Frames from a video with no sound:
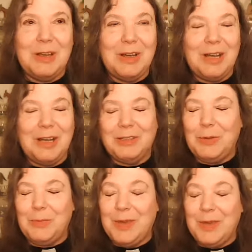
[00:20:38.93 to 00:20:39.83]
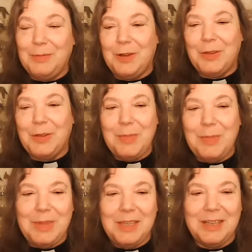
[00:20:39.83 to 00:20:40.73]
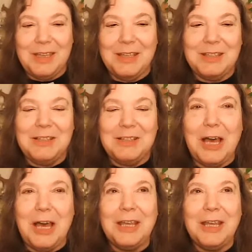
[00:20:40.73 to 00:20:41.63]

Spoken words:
a little bit, although maybe it's not.